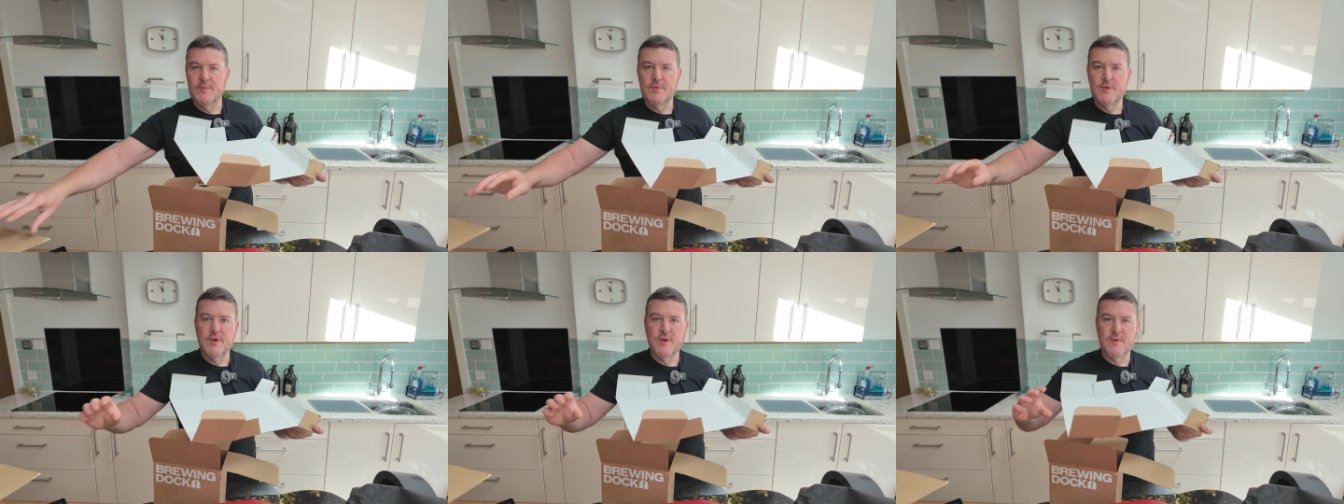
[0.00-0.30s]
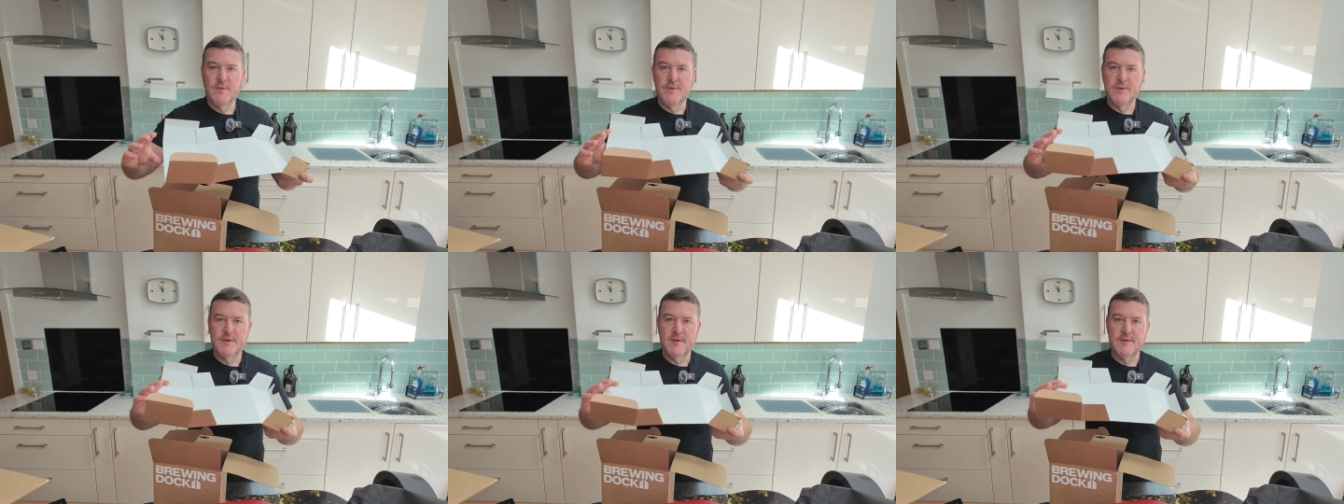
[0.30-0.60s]

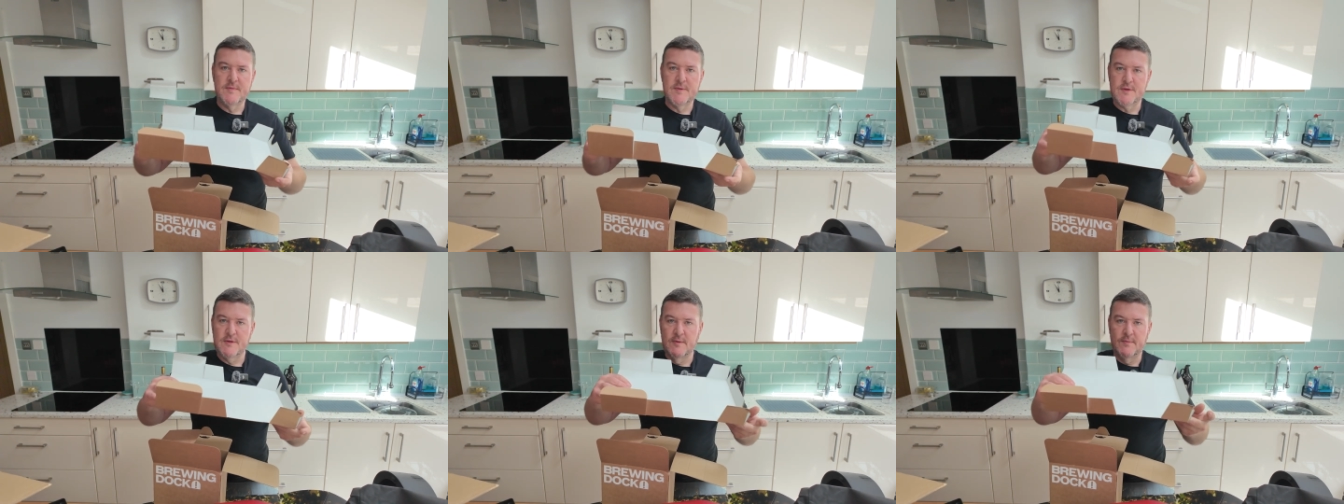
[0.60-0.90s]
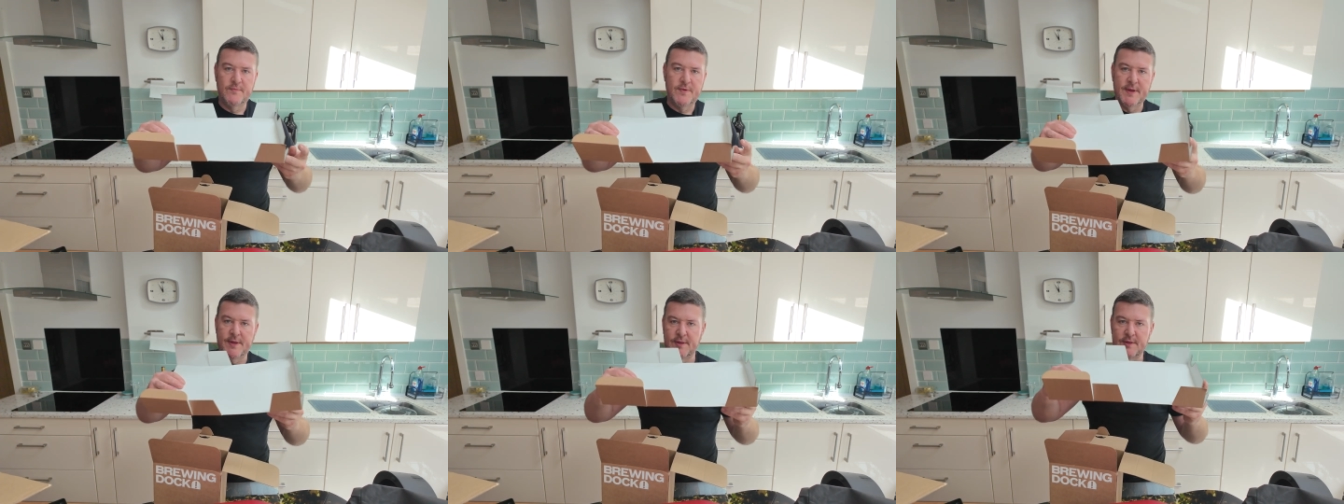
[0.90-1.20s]
use to
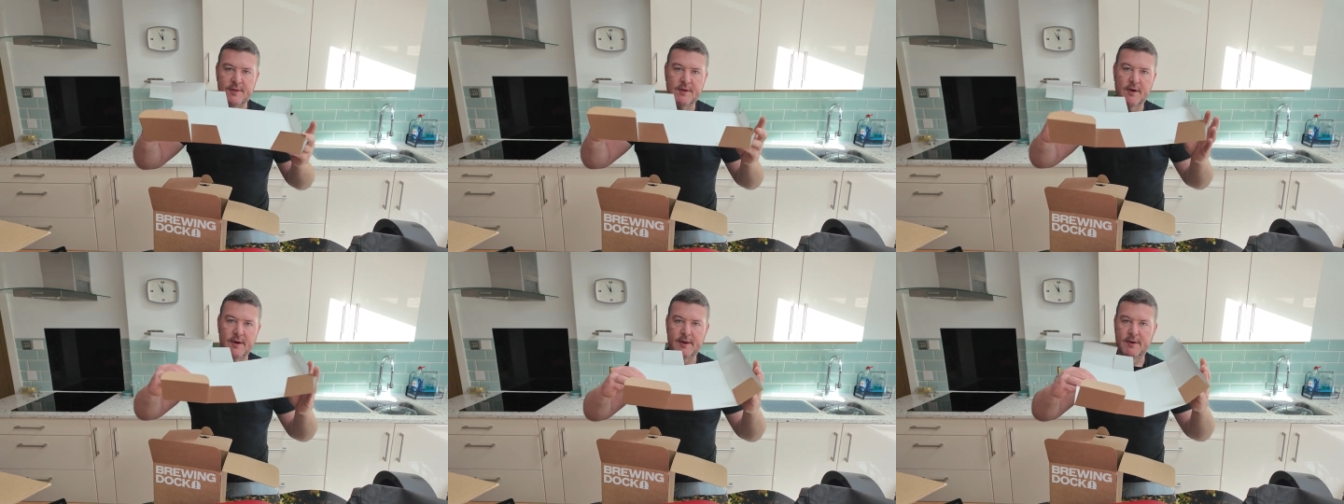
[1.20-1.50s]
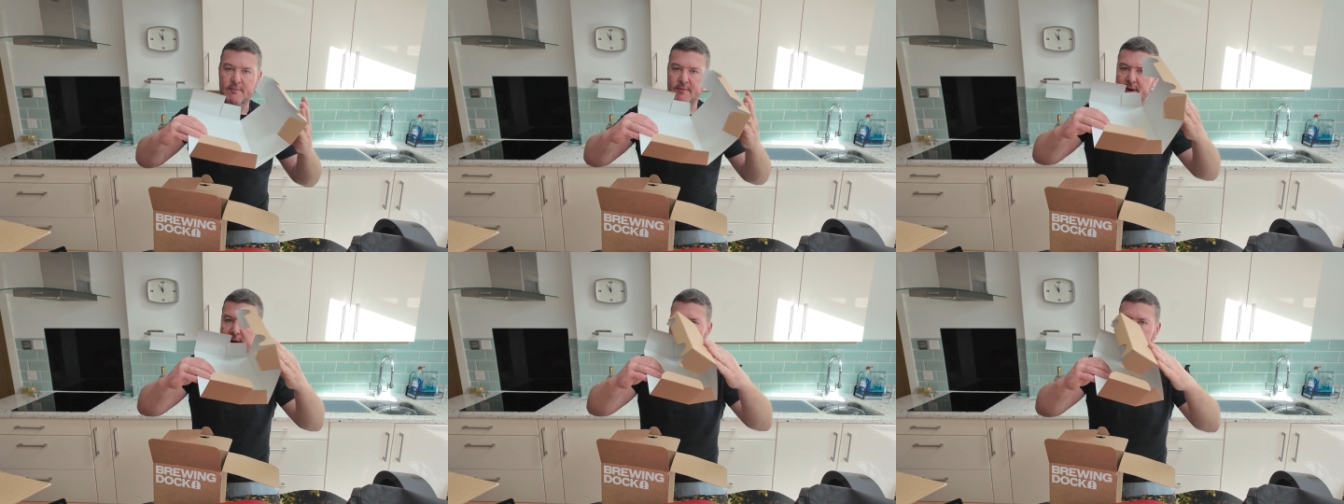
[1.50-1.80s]
stop things sliding
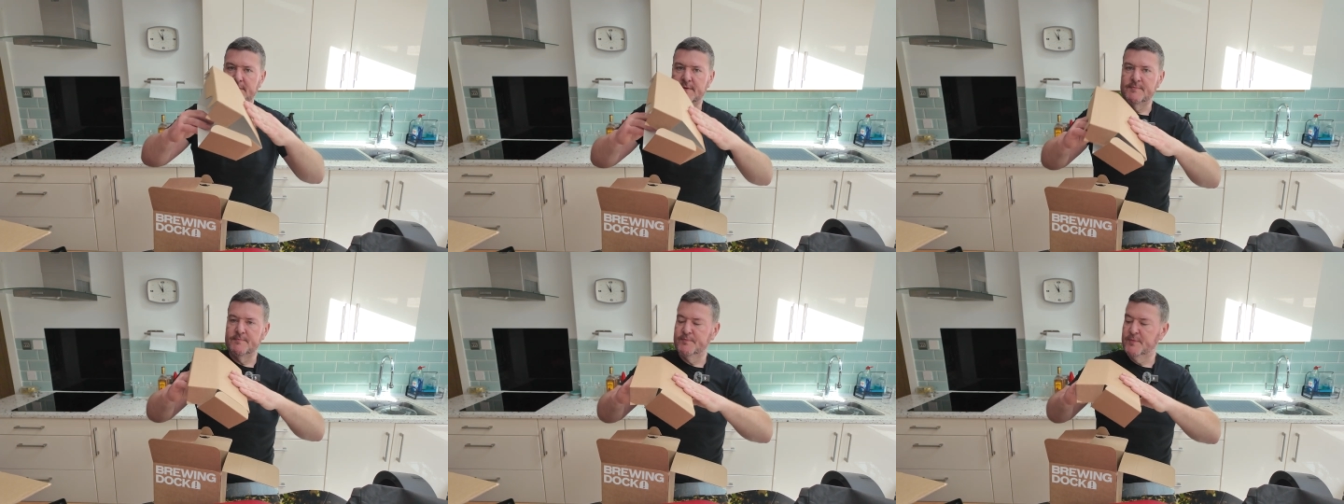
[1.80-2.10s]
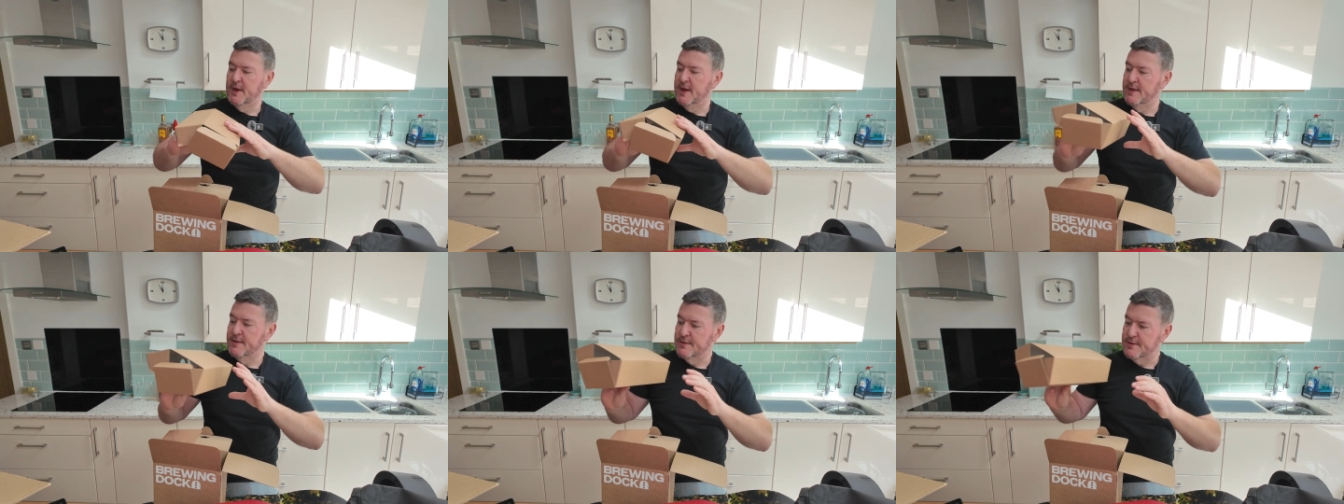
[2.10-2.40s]
around
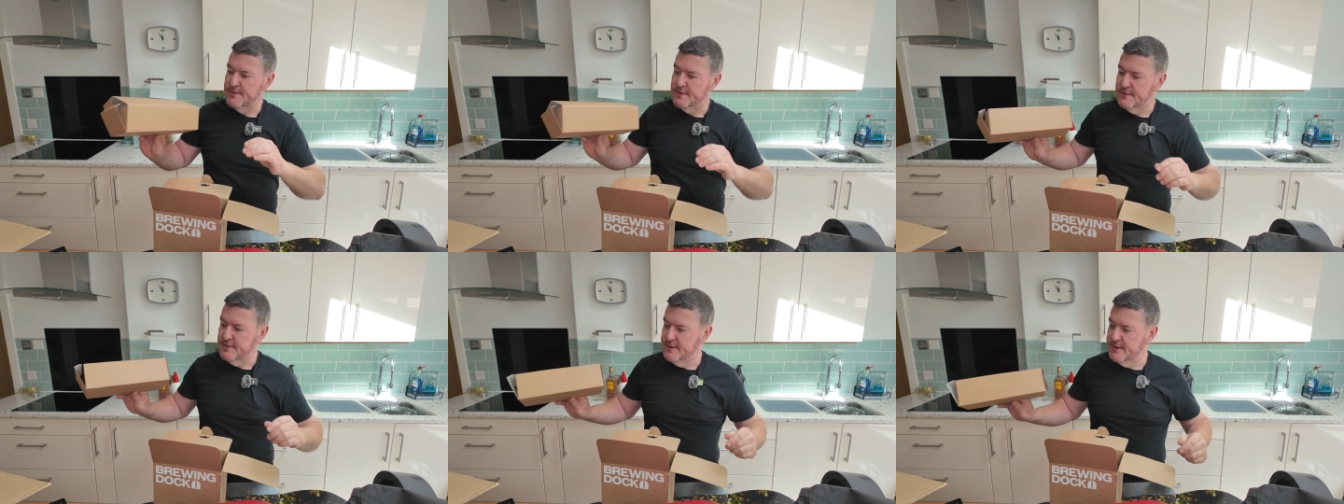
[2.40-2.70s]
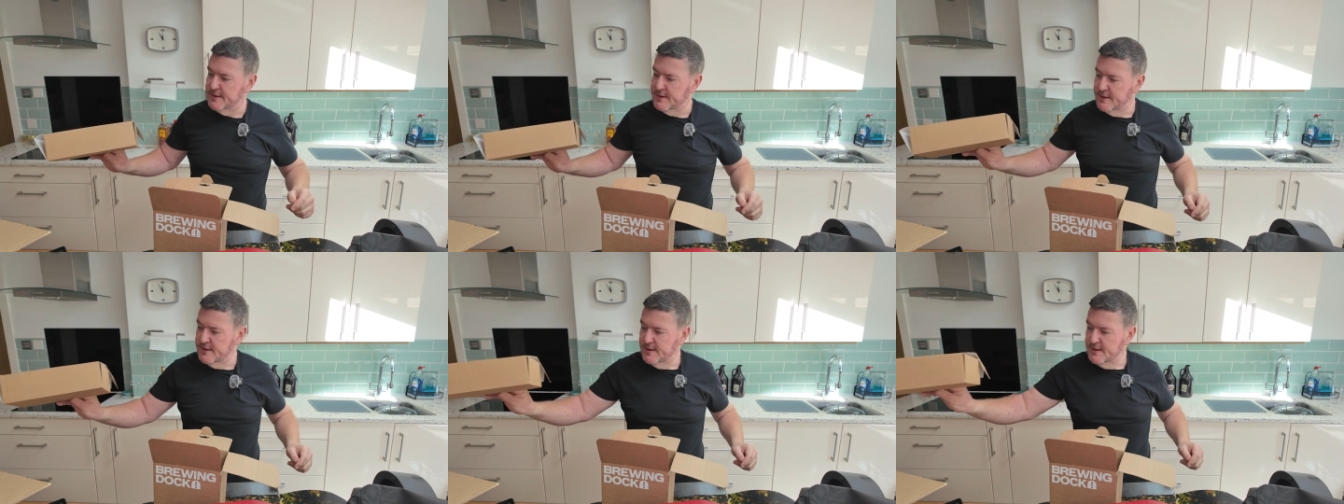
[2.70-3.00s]
inside